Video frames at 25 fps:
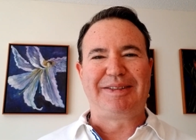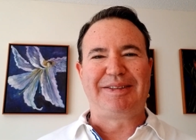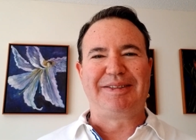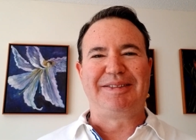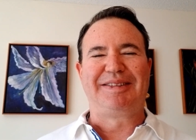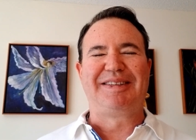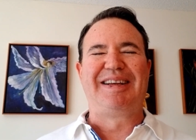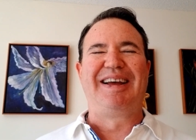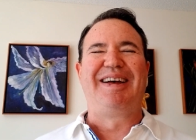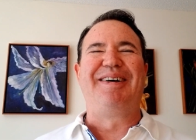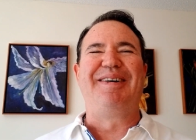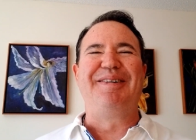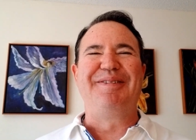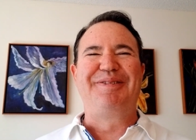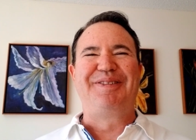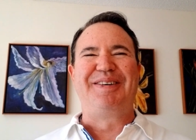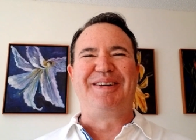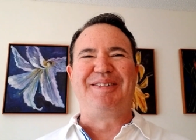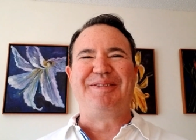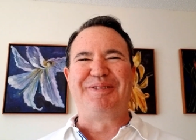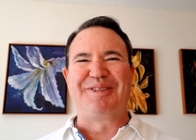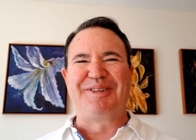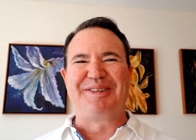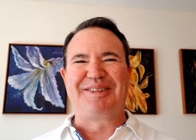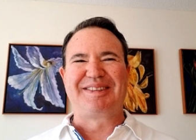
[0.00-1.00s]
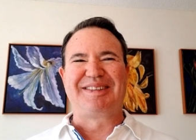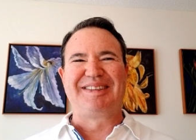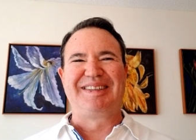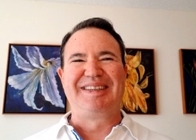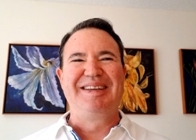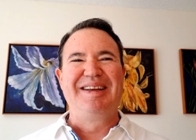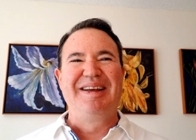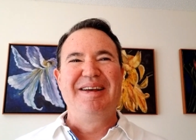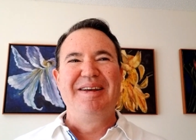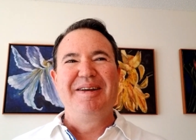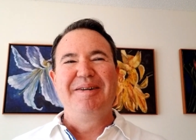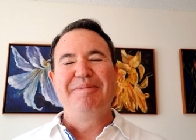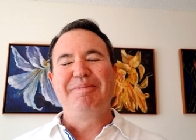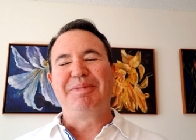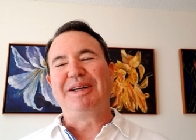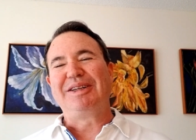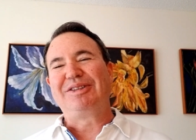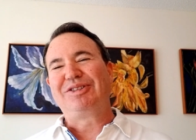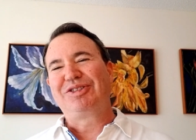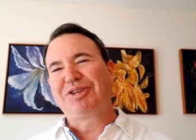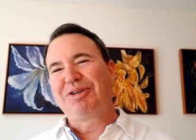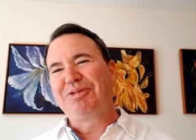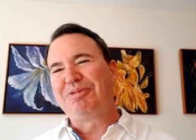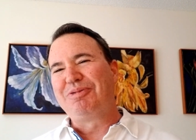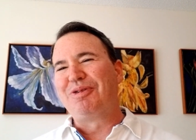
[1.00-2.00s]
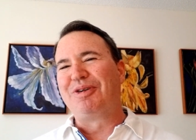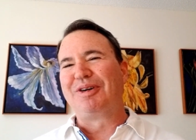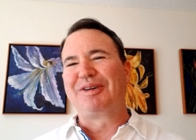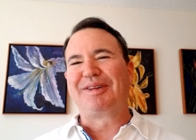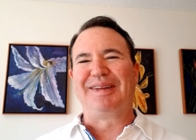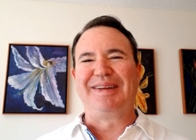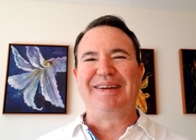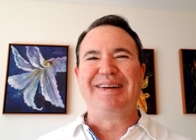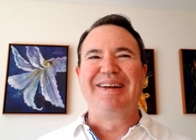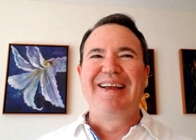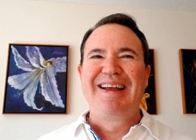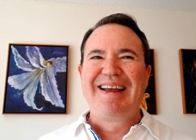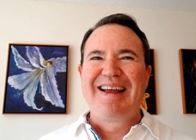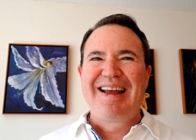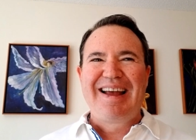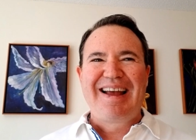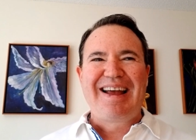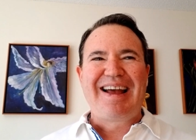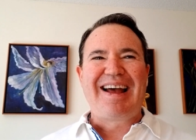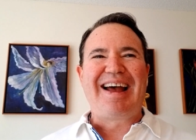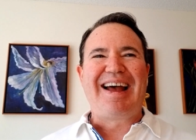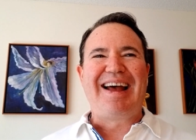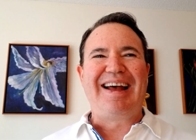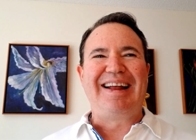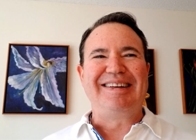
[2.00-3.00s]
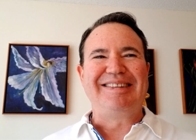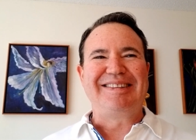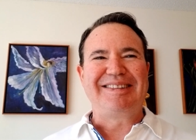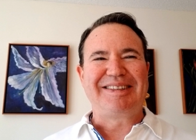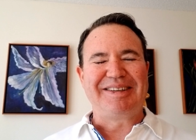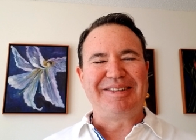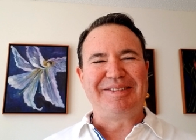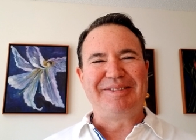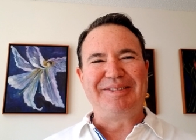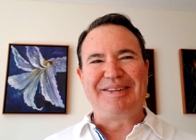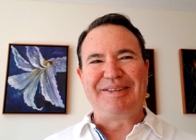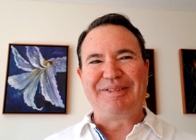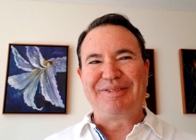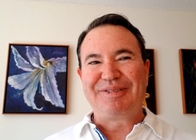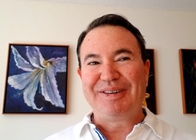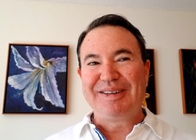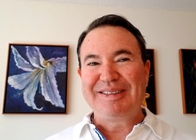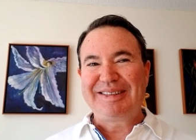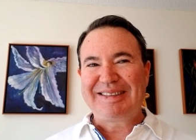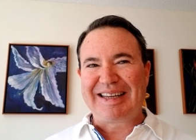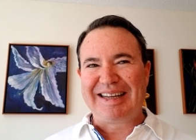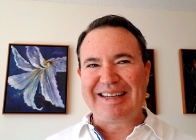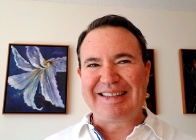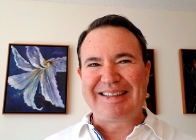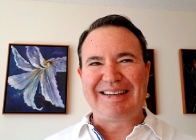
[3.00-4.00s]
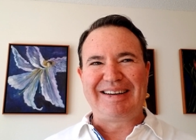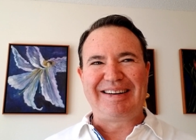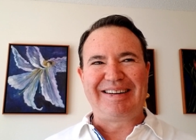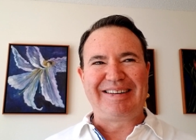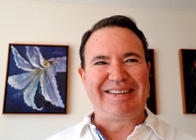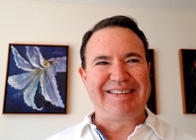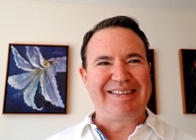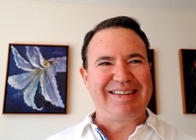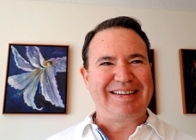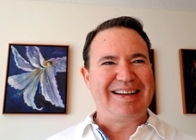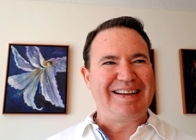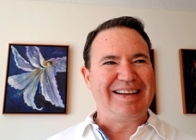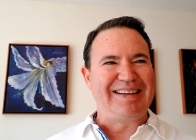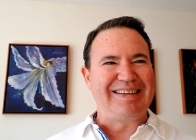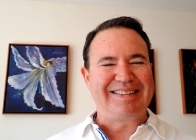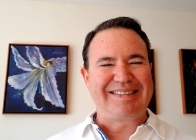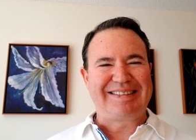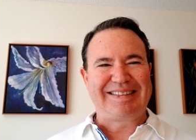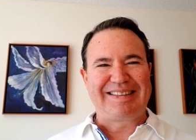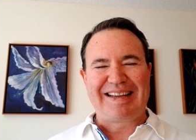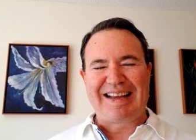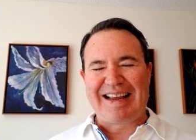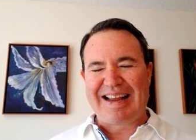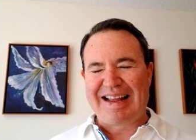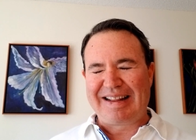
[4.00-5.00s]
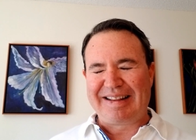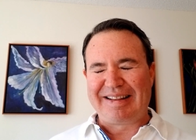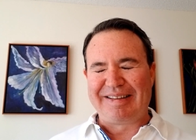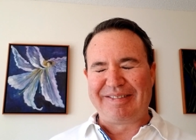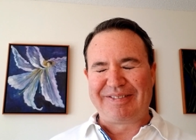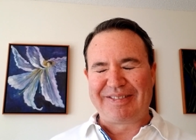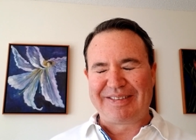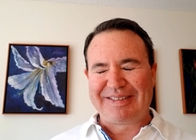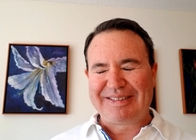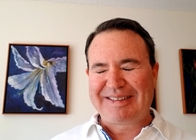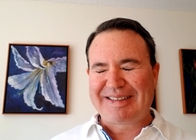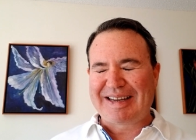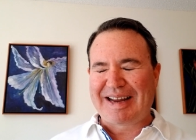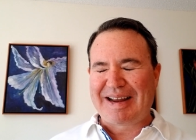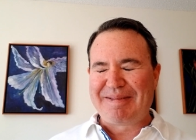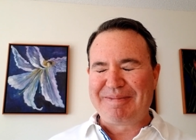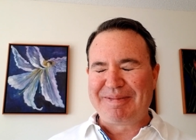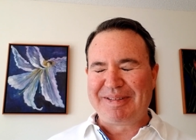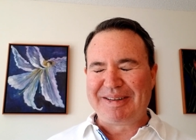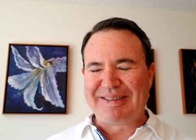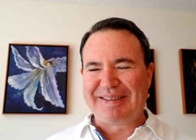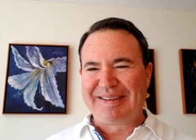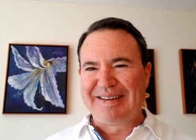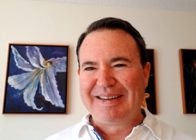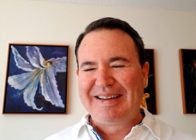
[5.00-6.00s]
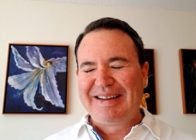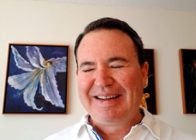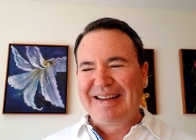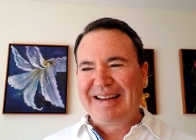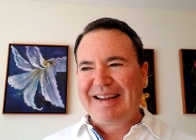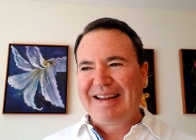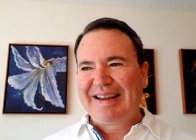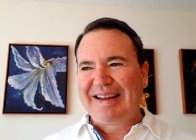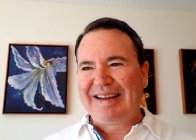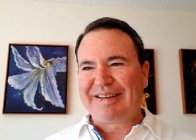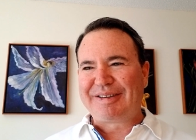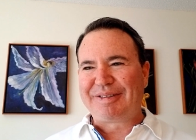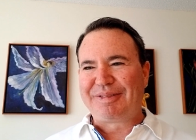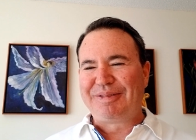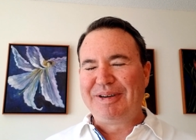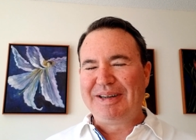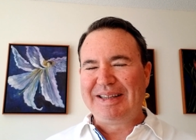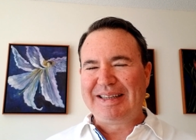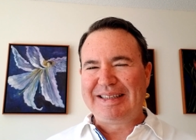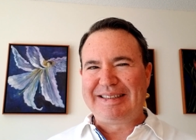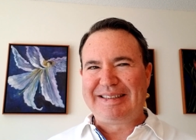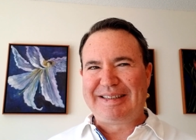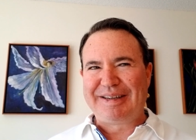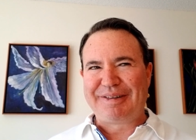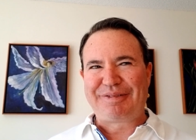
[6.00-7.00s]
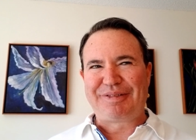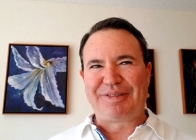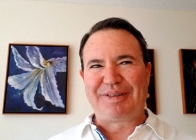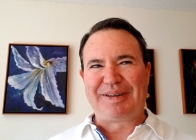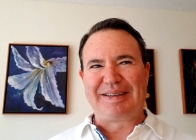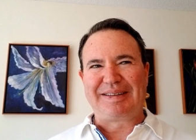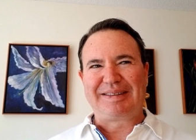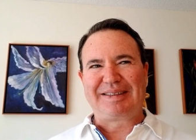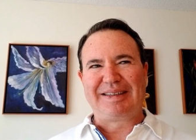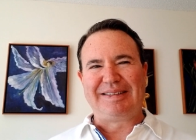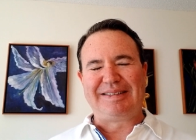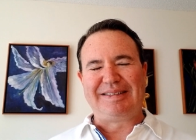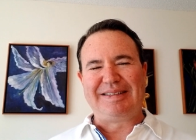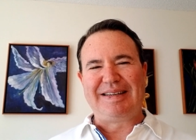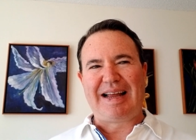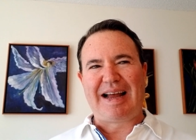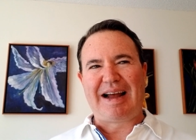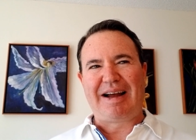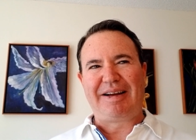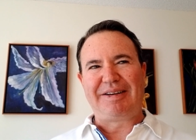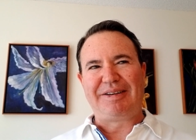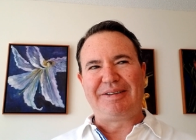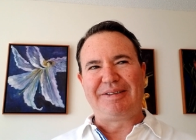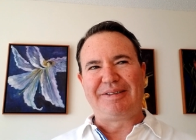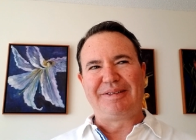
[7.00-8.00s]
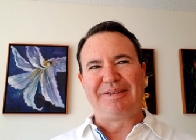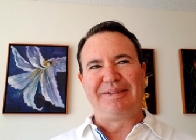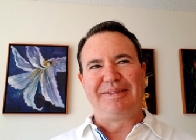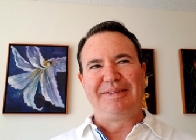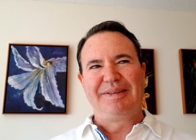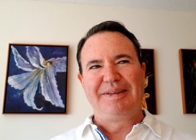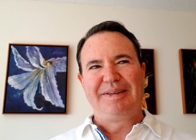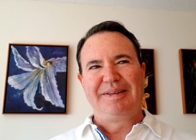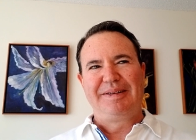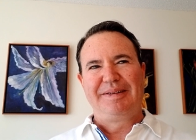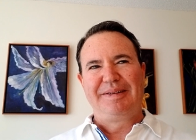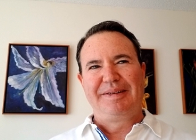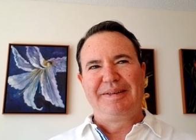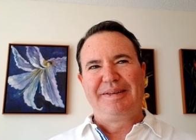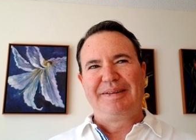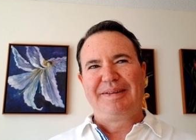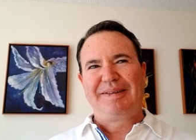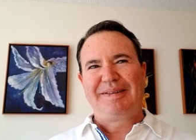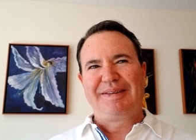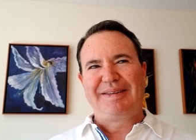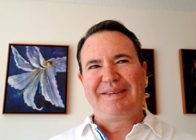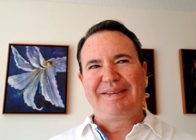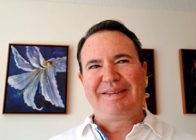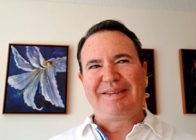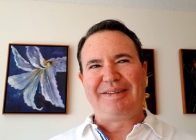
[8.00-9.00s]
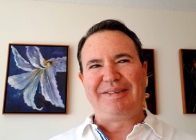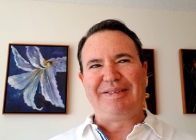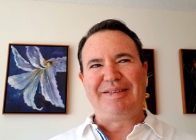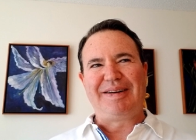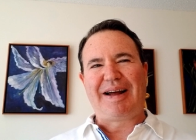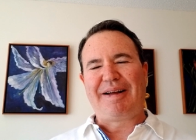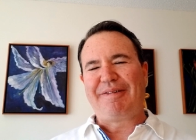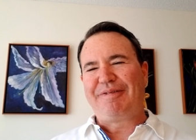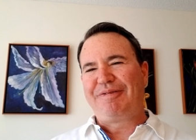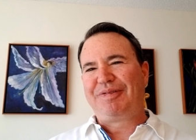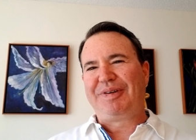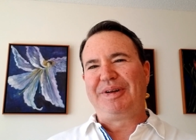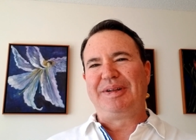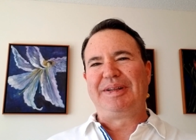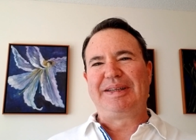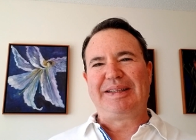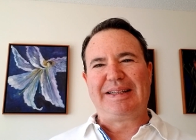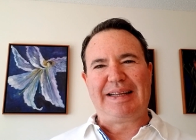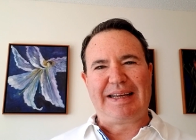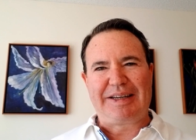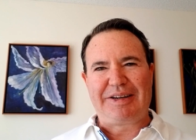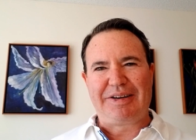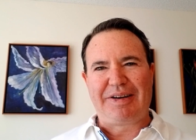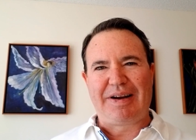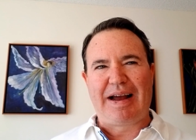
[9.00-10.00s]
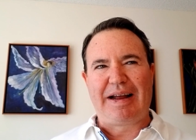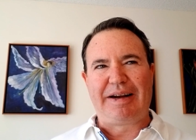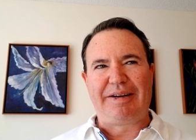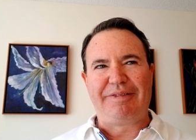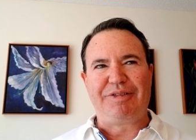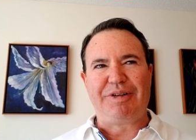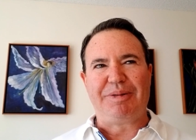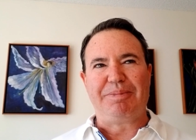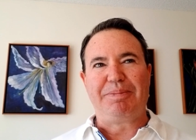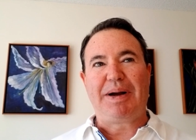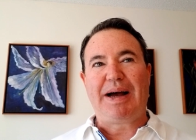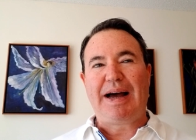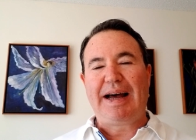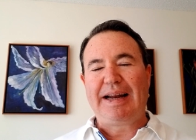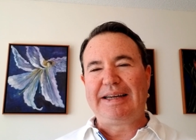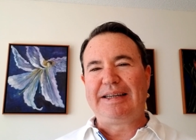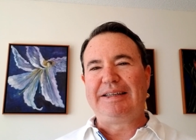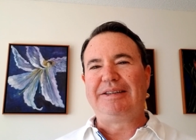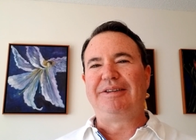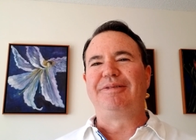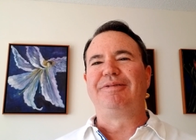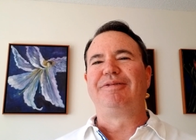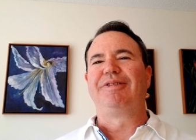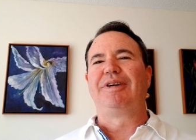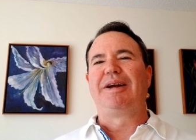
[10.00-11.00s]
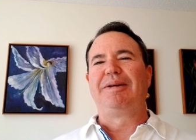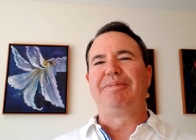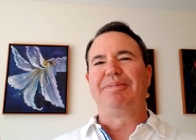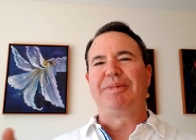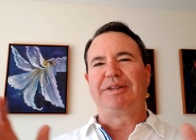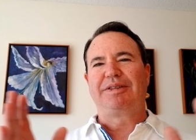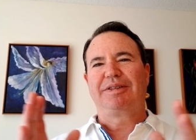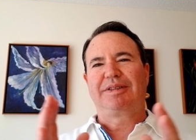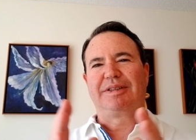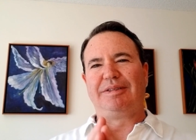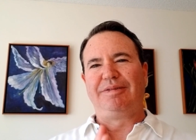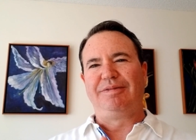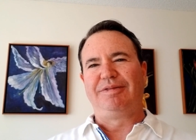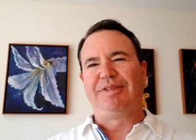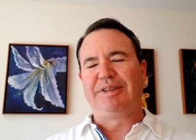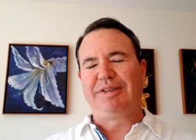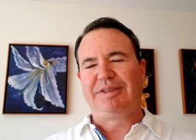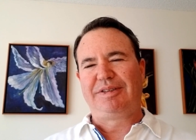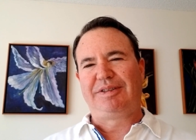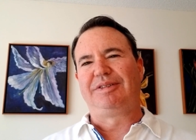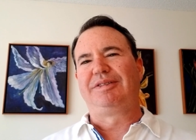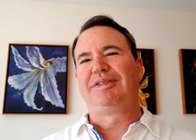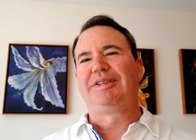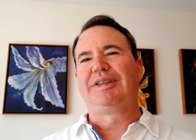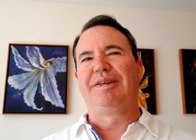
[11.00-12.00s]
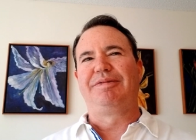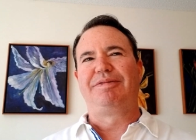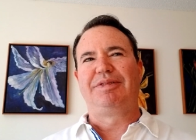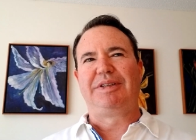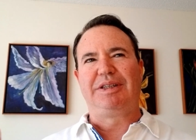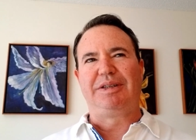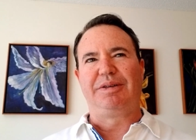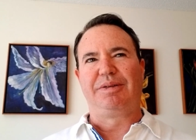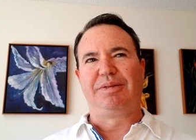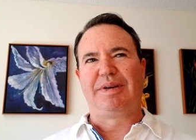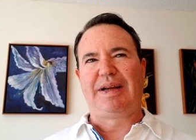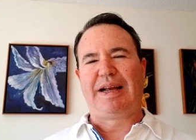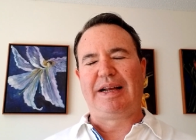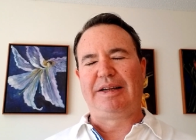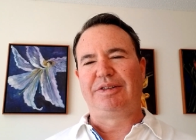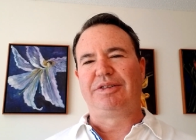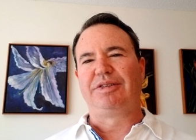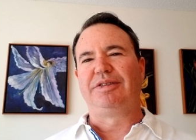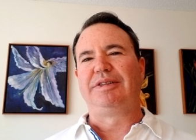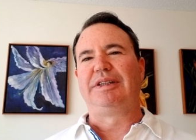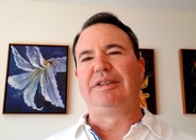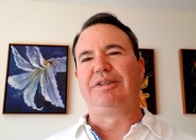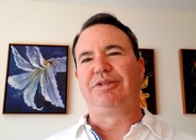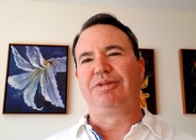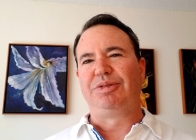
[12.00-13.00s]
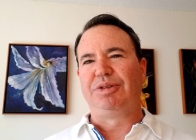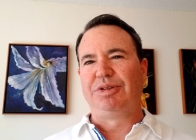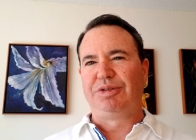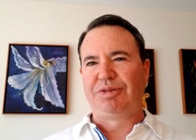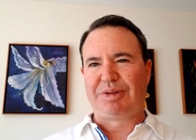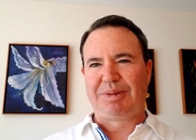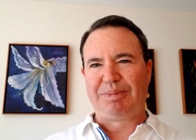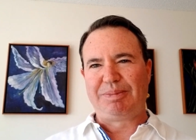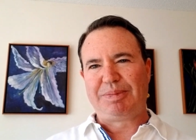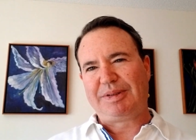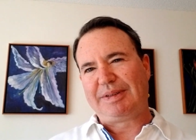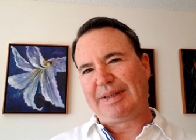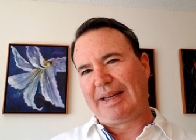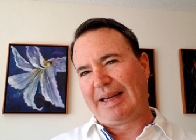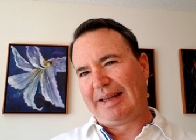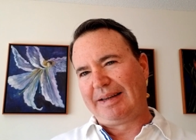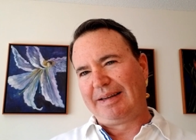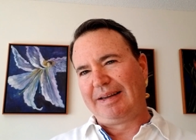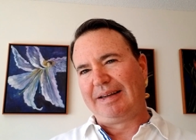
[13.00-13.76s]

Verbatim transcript: yourself, unfortunately, but it's so worth it. And so when you first get there, it's the first time you, it's really different because now you're you're not feeling like you're out of your body. You're very much convinced yourself that you're entered into a dream state,